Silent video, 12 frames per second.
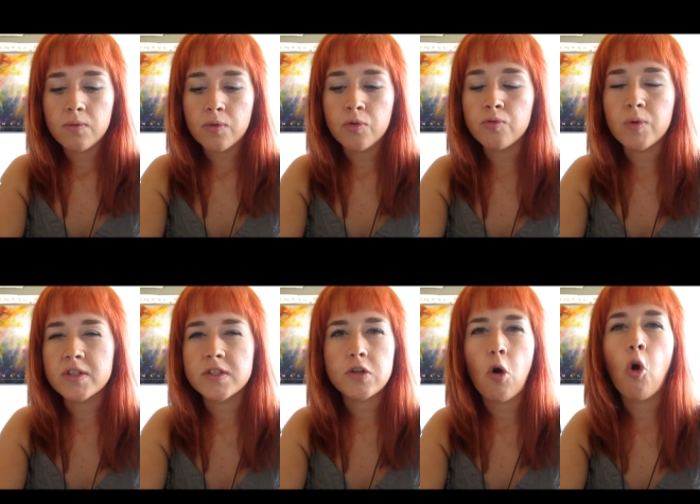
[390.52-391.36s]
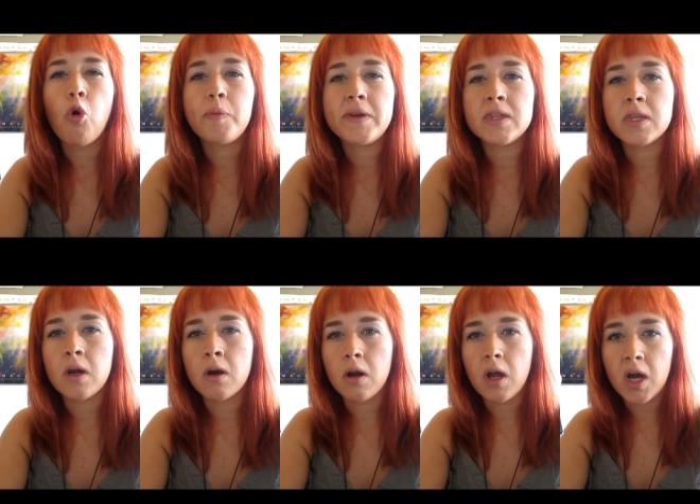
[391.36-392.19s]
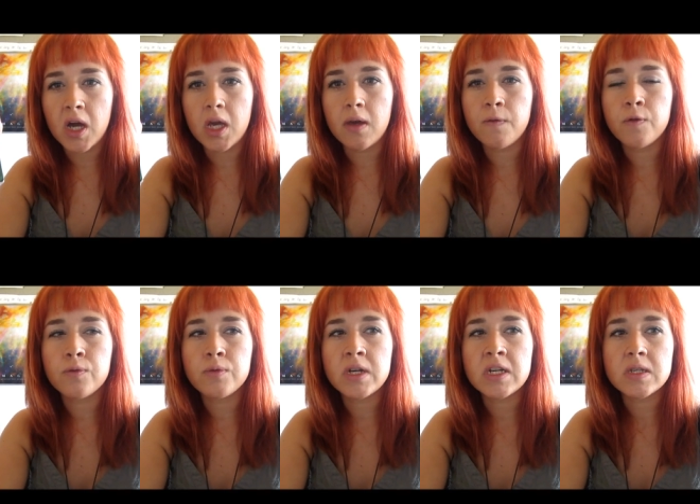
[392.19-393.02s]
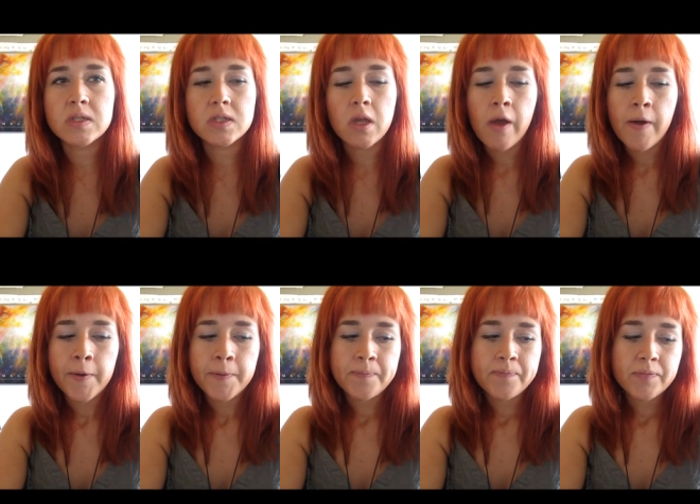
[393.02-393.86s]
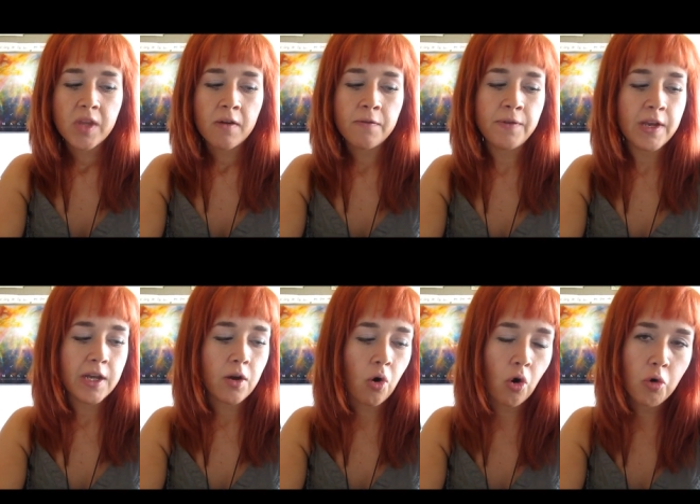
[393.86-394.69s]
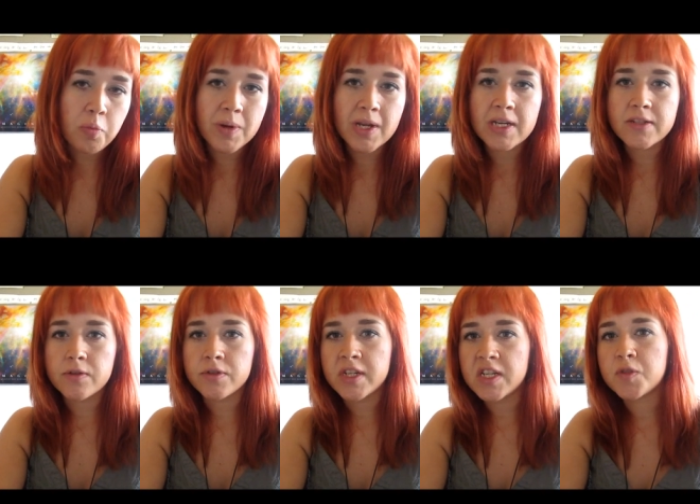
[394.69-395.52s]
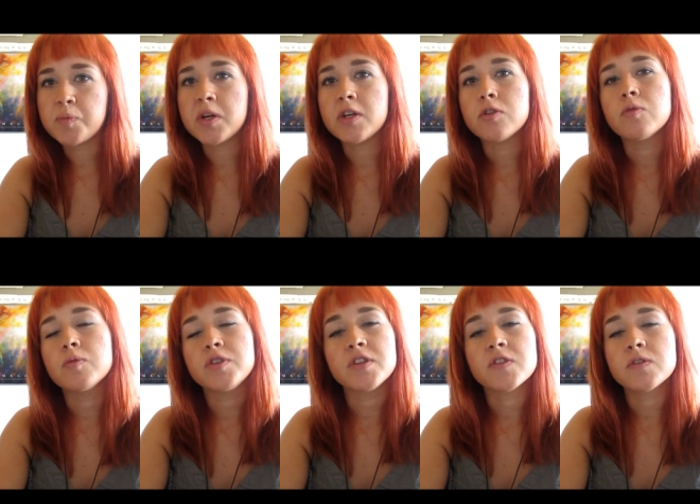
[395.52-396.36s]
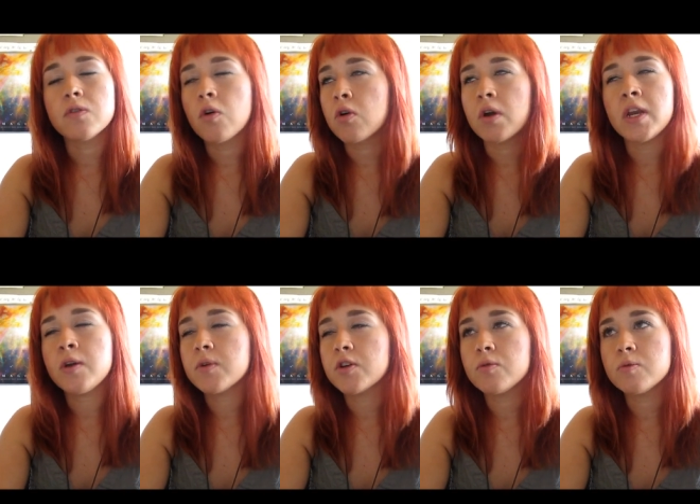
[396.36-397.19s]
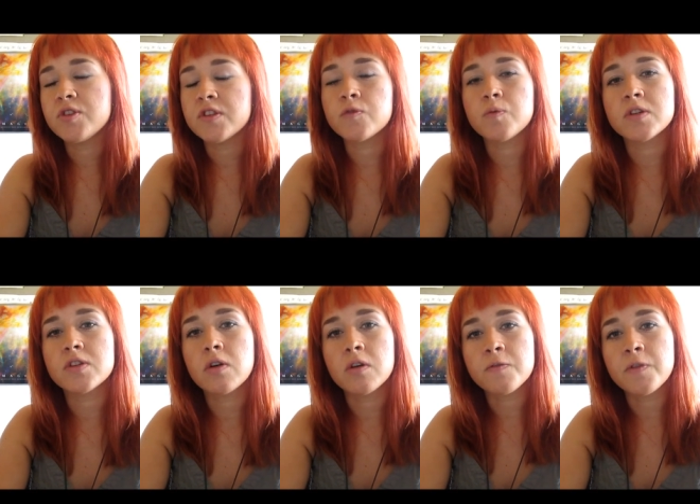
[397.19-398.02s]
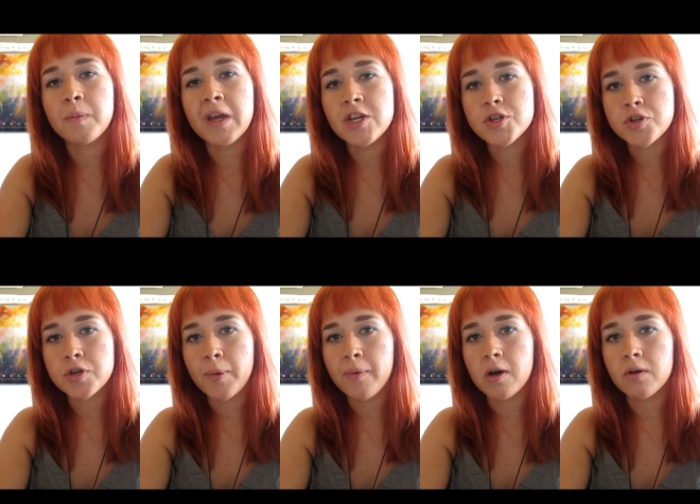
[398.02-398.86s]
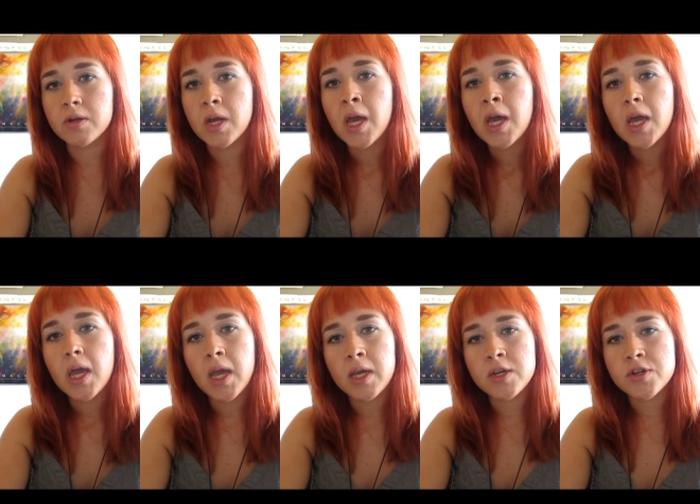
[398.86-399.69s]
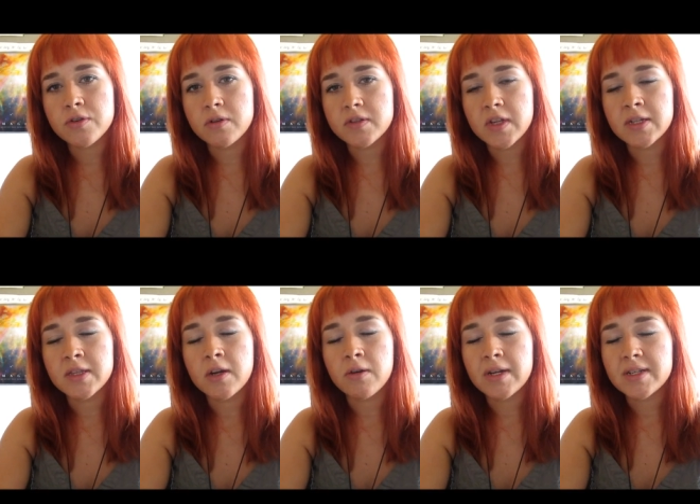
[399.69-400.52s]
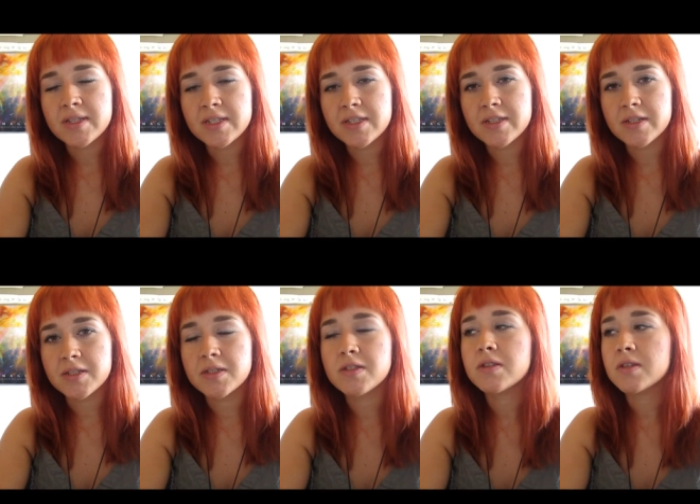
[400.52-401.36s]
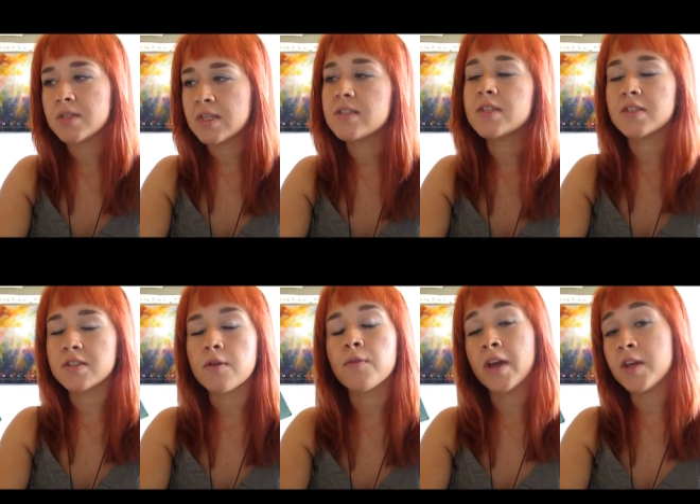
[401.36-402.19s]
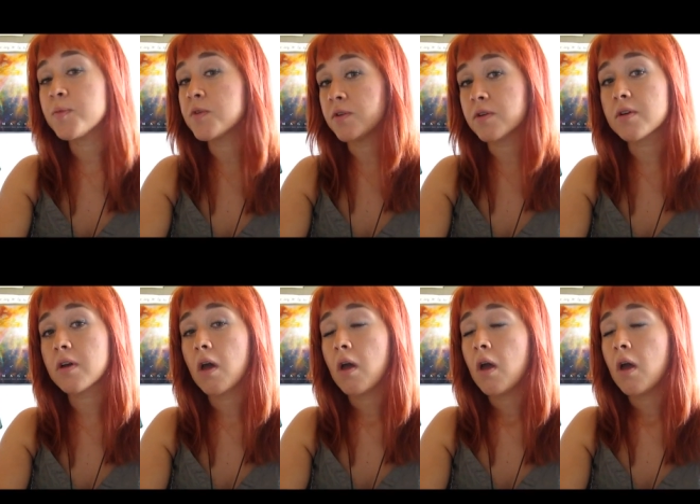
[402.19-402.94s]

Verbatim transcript: who wants hope in their life who is feeling hopeless or desperate who would just or anyone who would just want confirmation about angels and their existence this is a great book